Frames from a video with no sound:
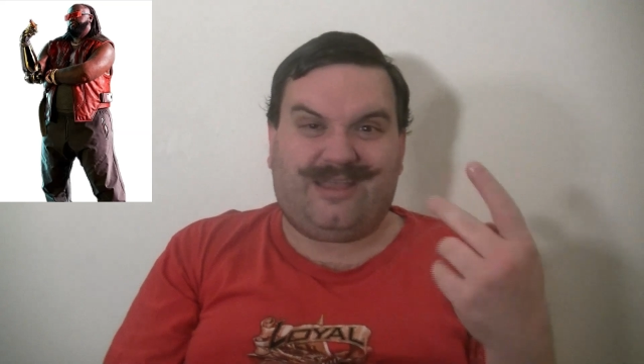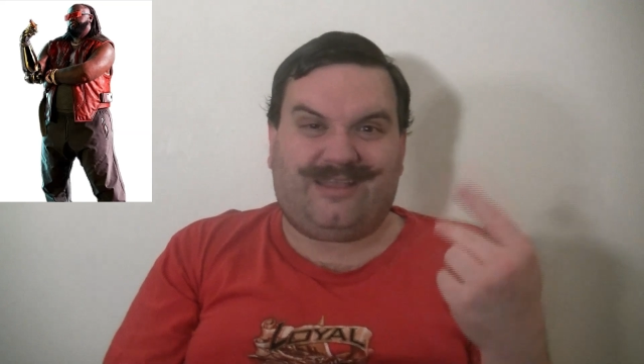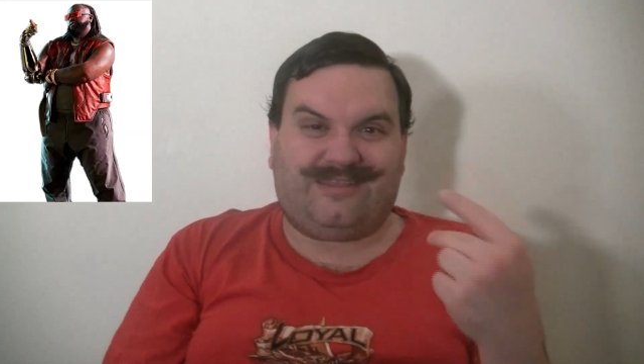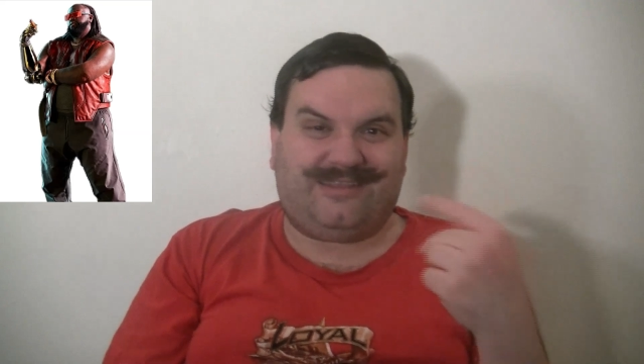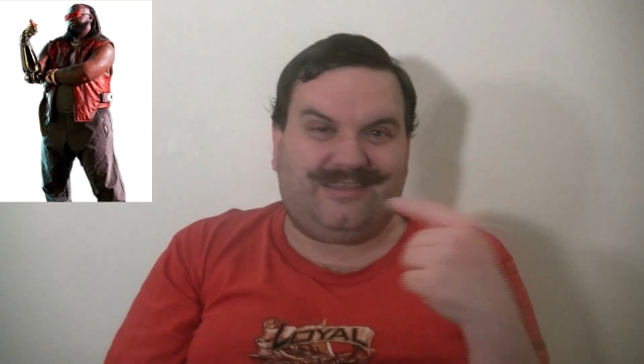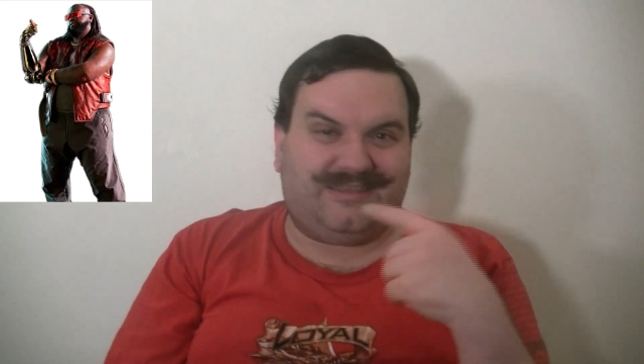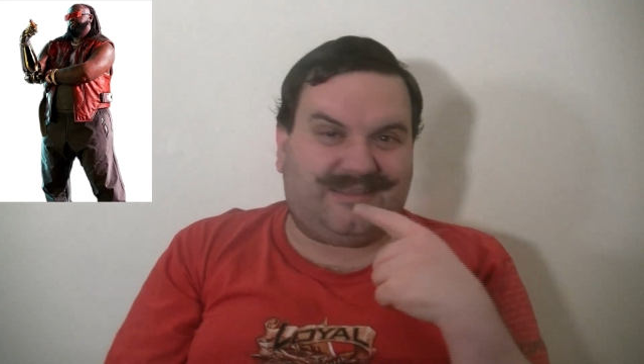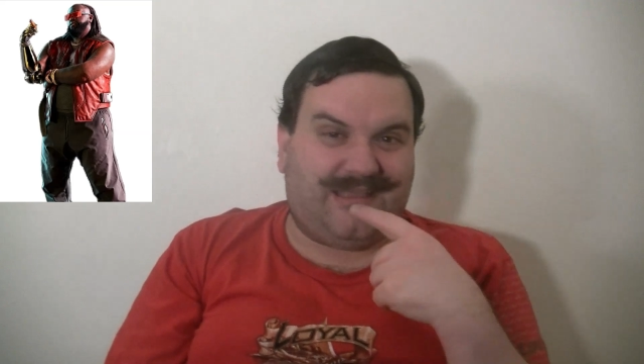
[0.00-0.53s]

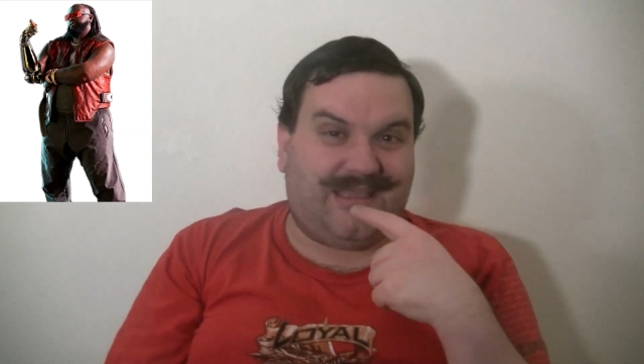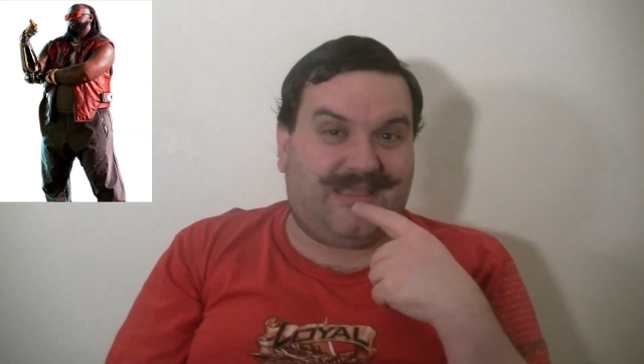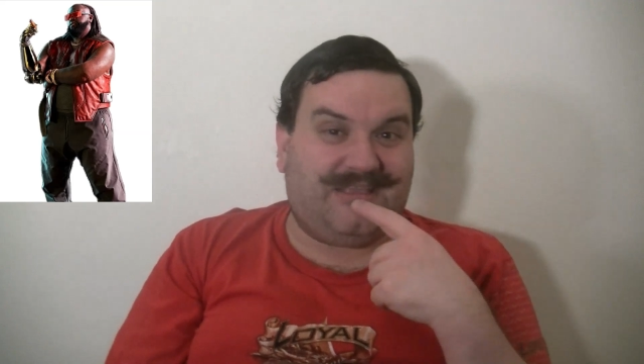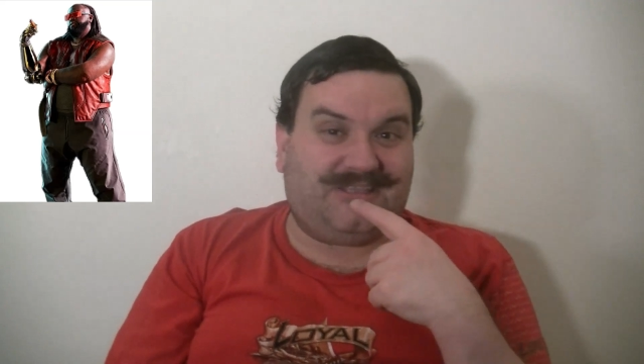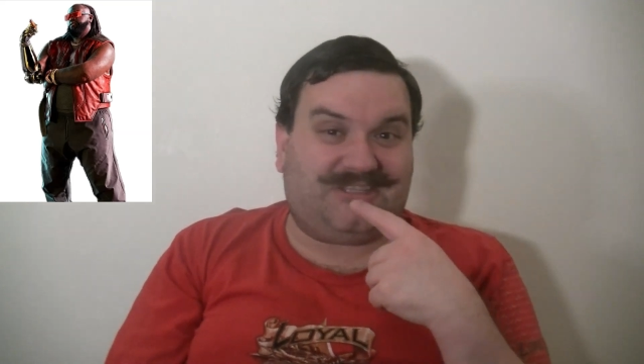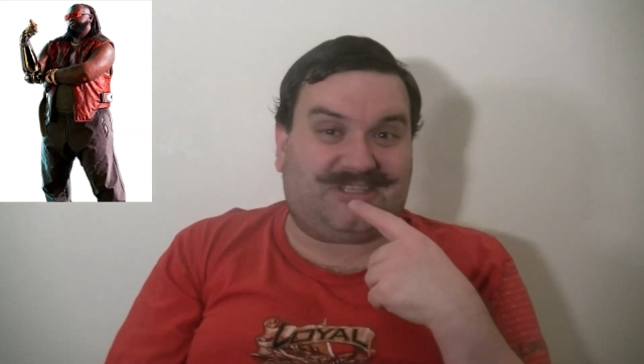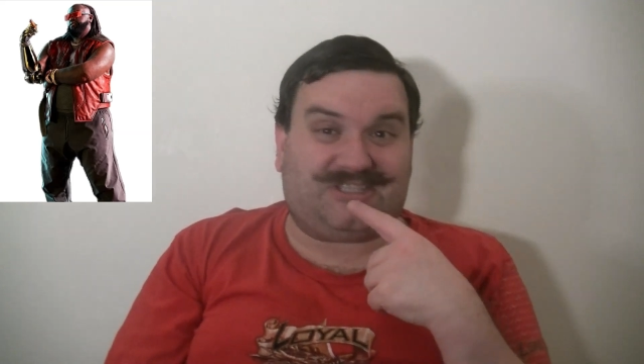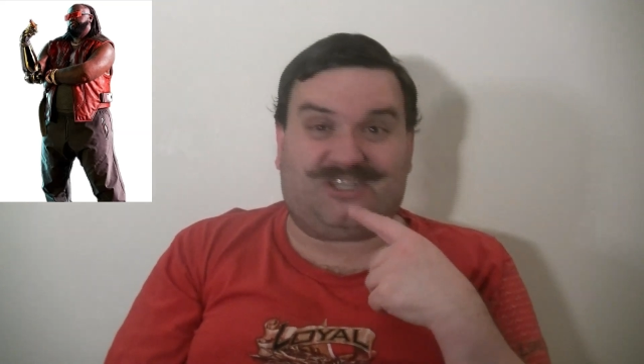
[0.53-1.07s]
And
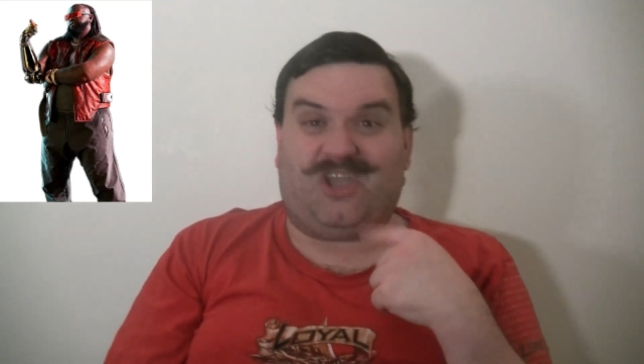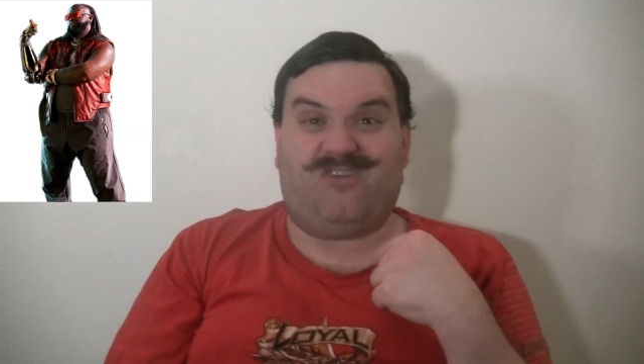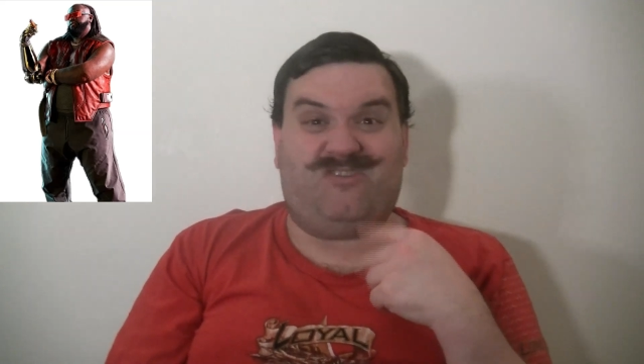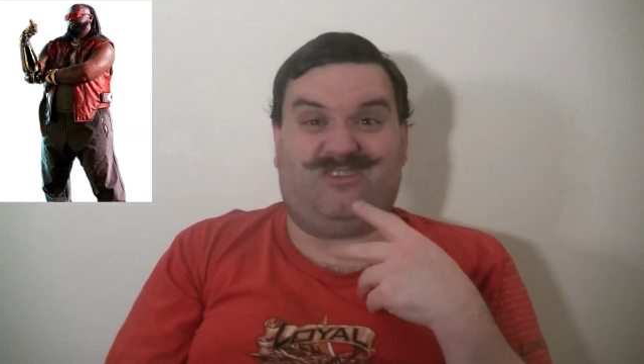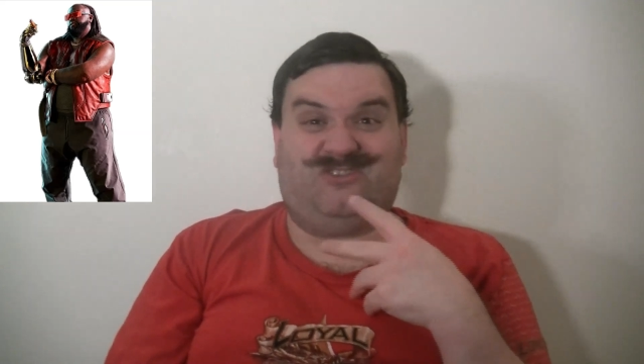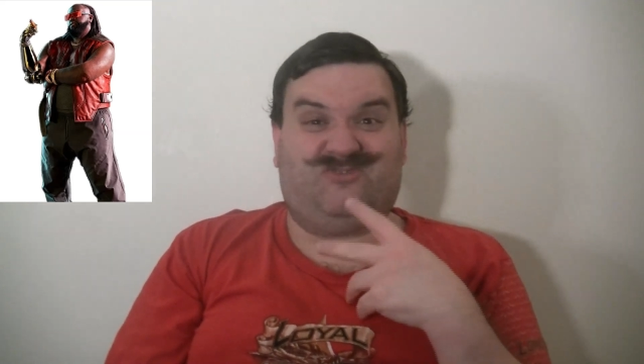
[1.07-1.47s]
he's just going